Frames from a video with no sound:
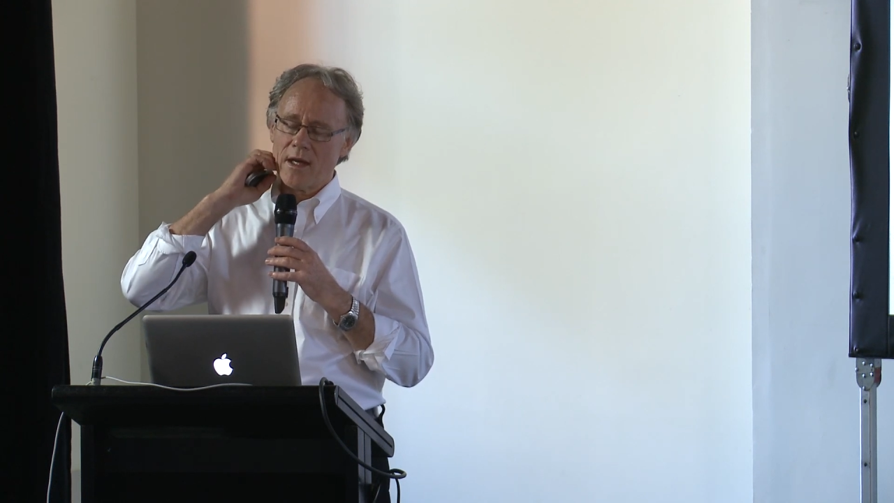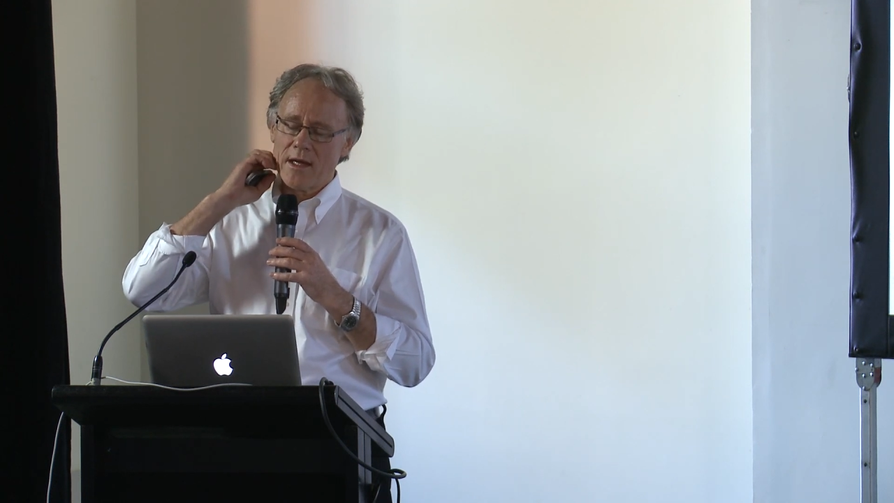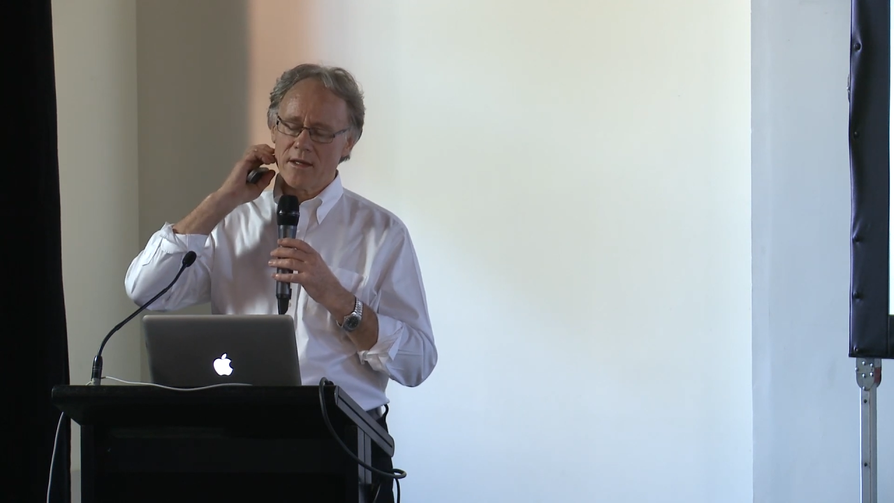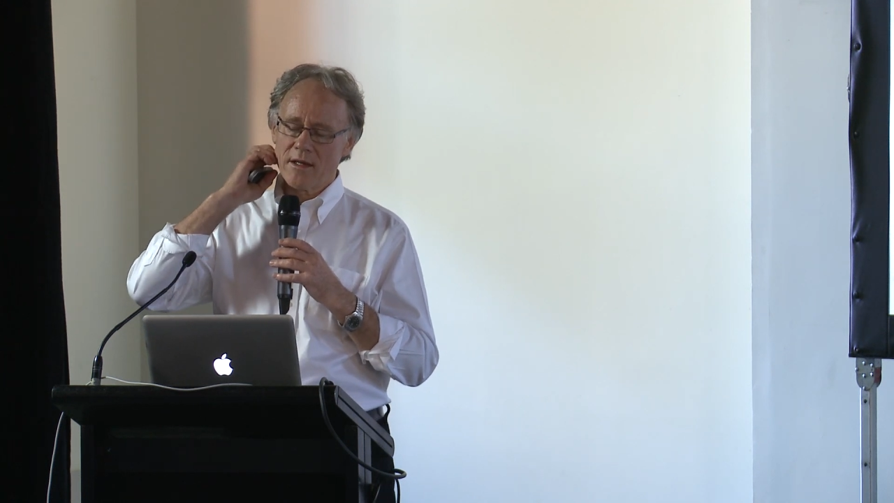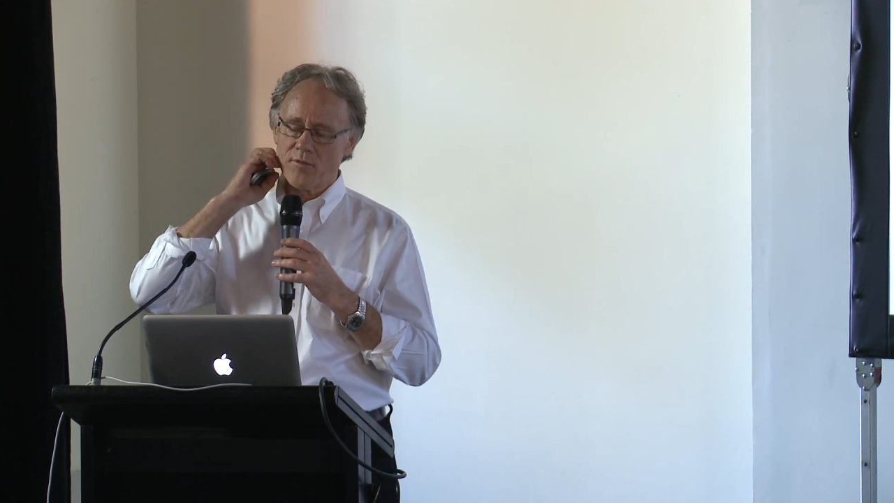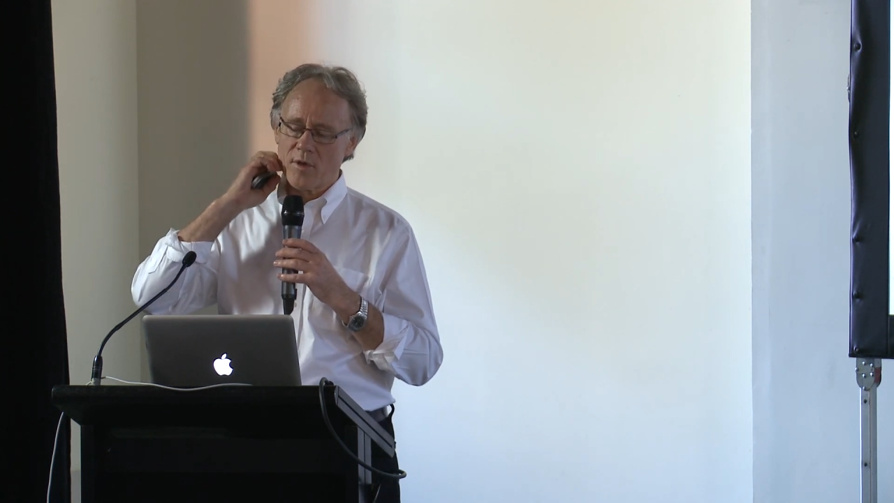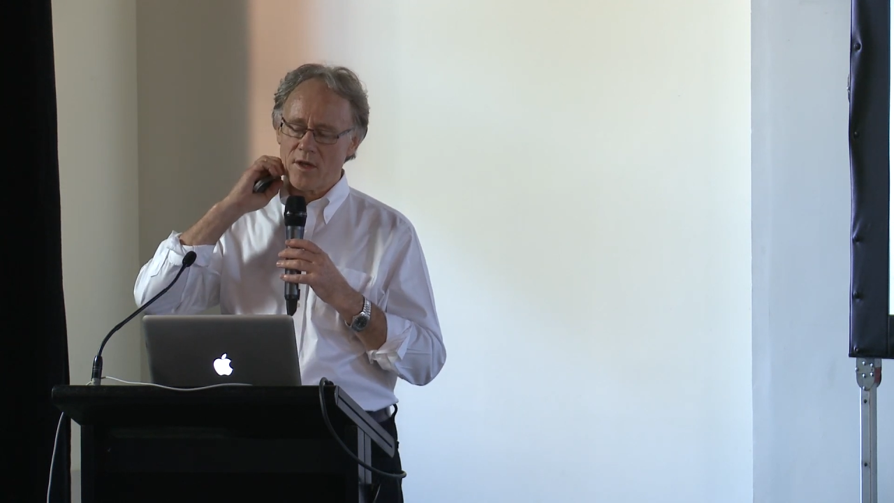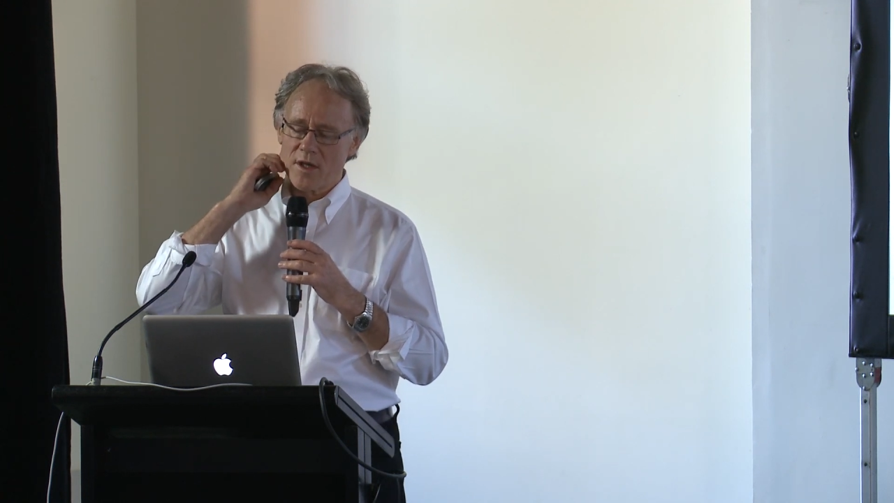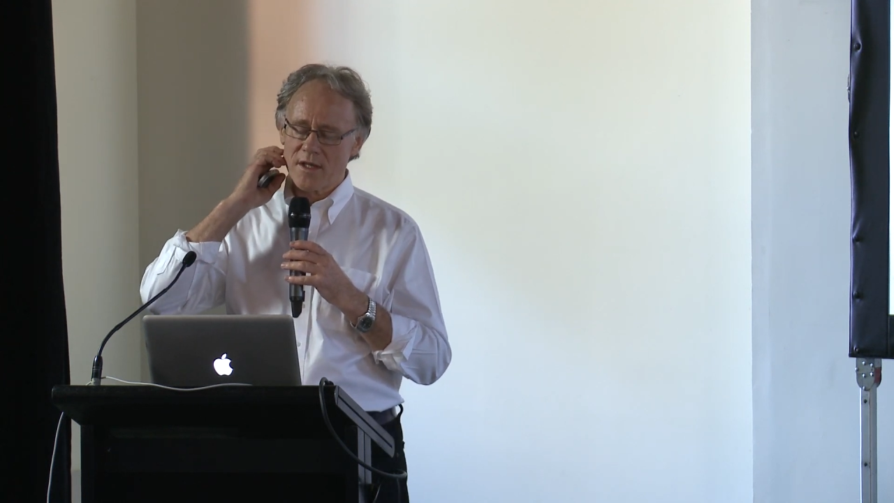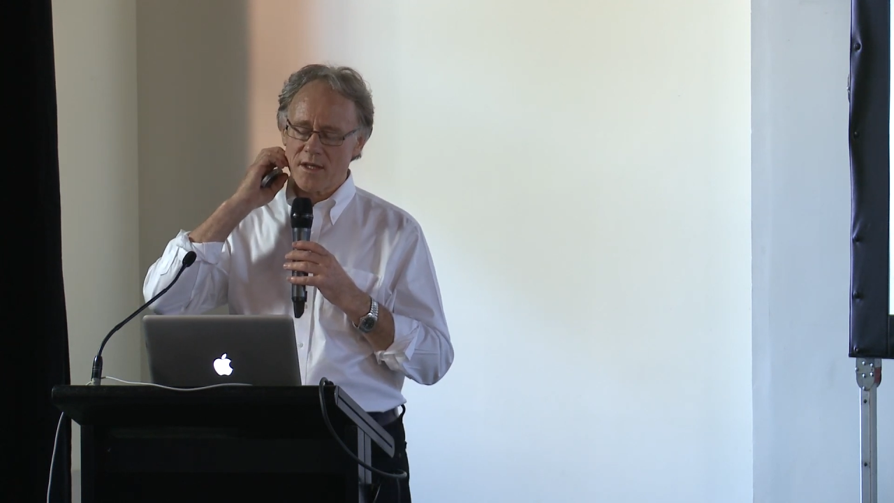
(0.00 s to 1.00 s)
and that if we're
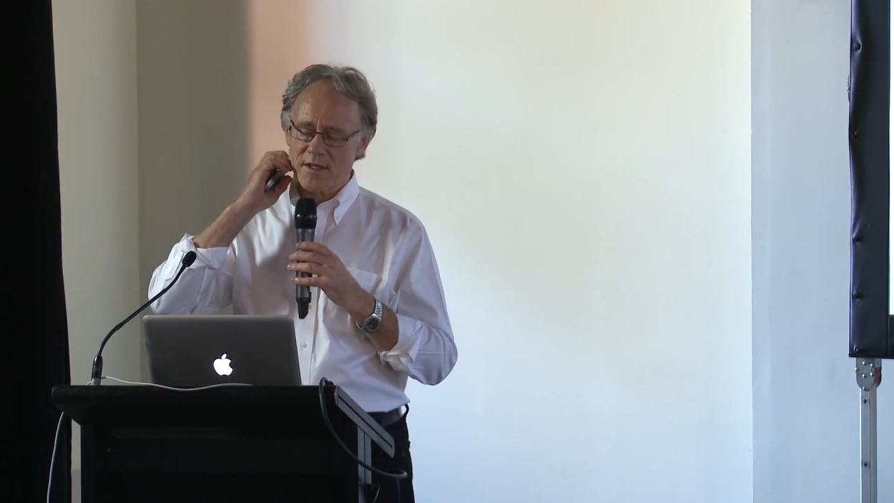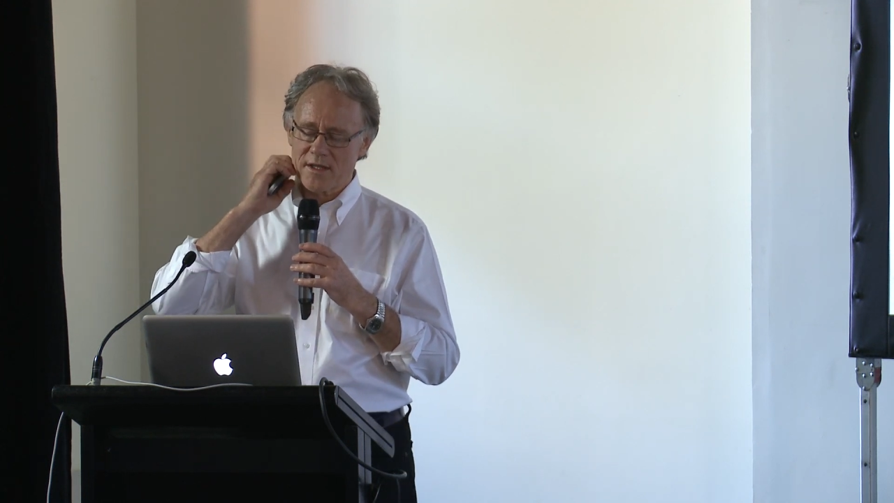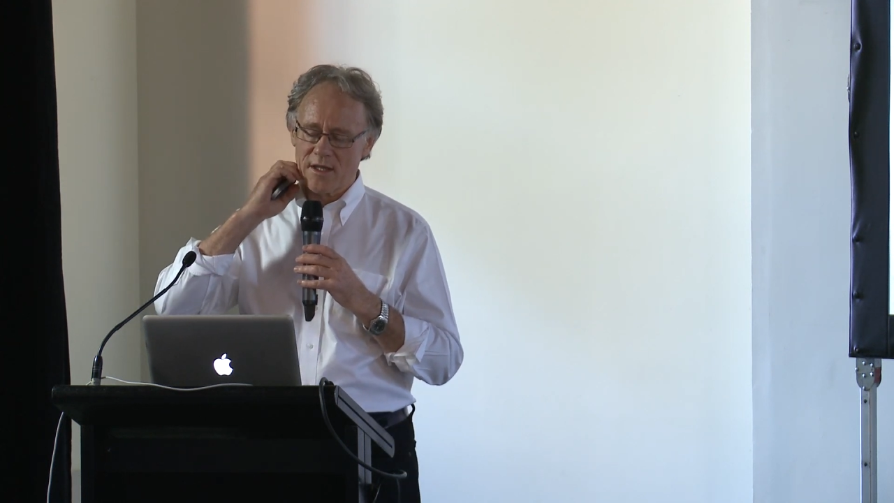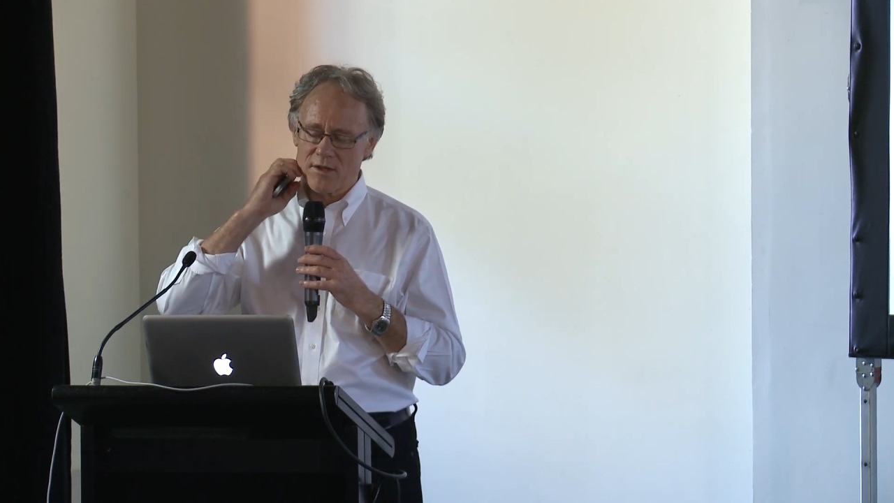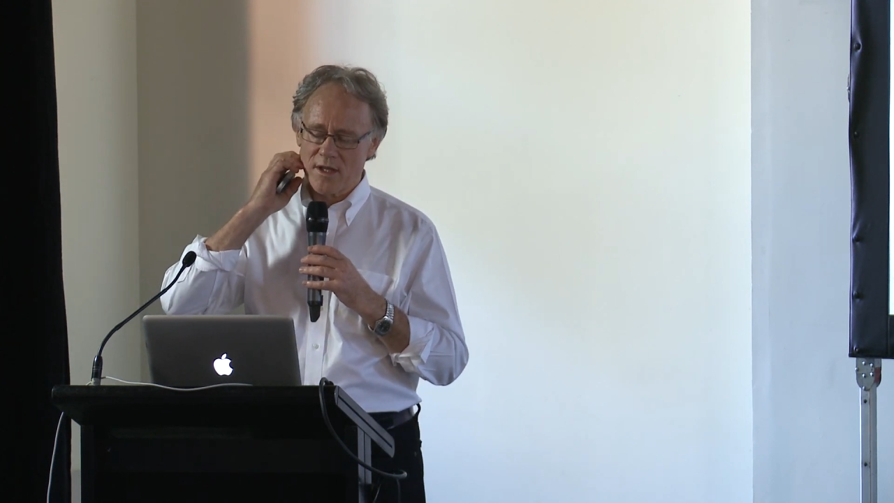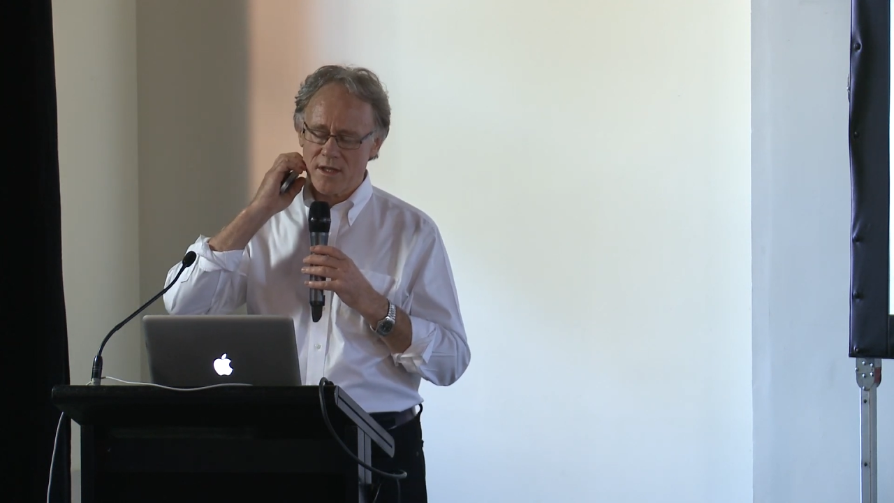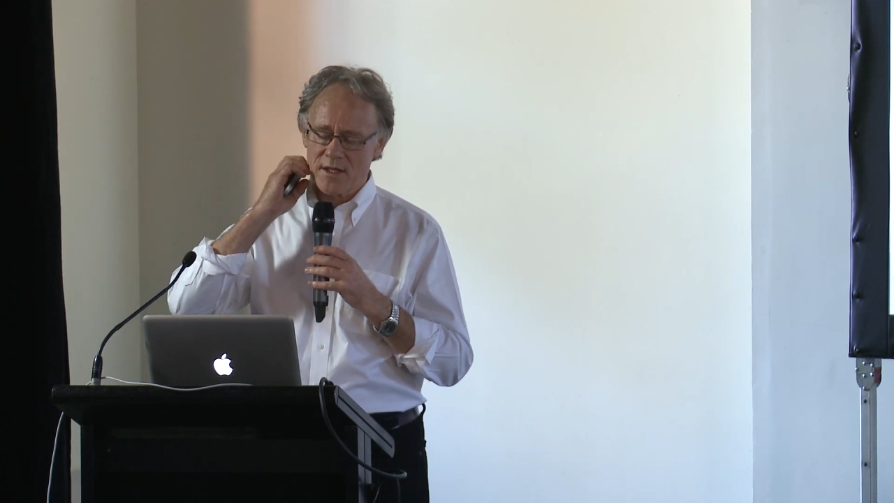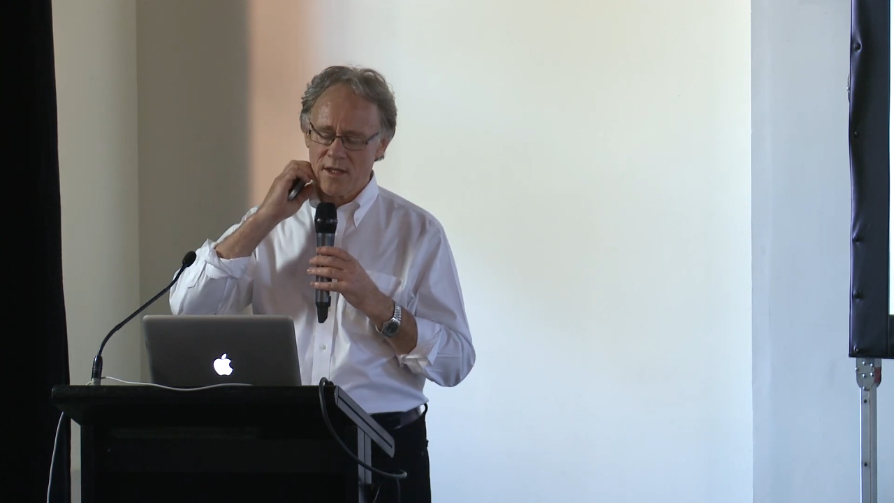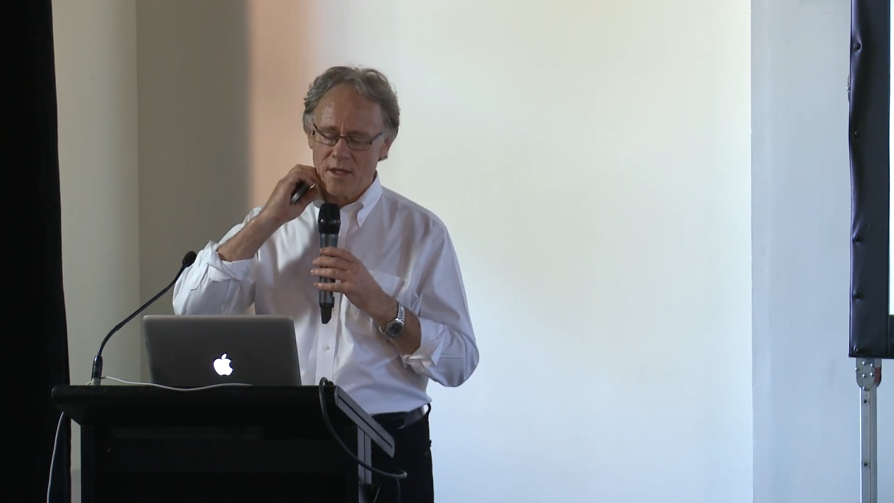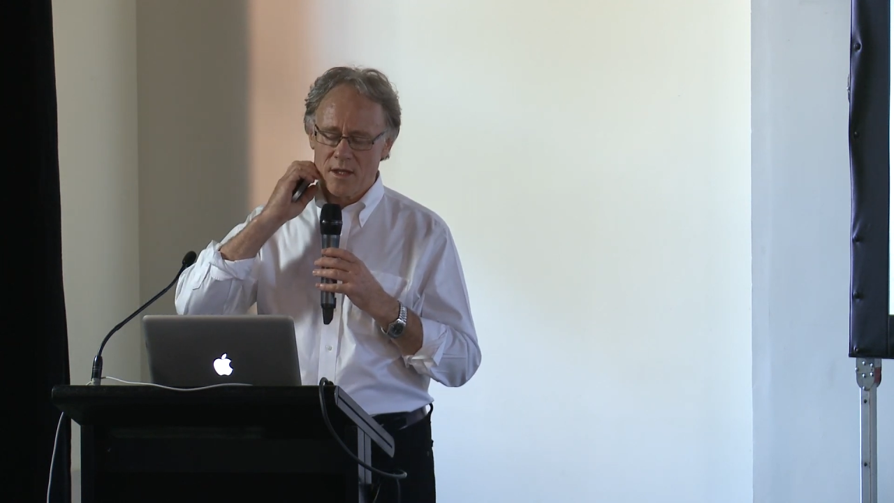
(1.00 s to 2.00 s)
going to consider it